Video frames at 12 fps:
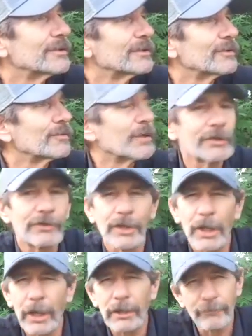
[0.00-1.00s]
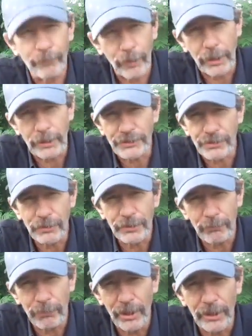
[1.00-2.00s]
with gag fags on the
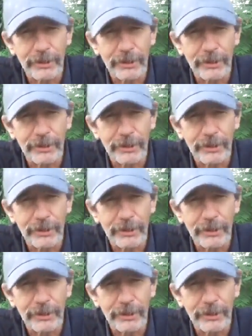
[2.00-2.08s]
brain.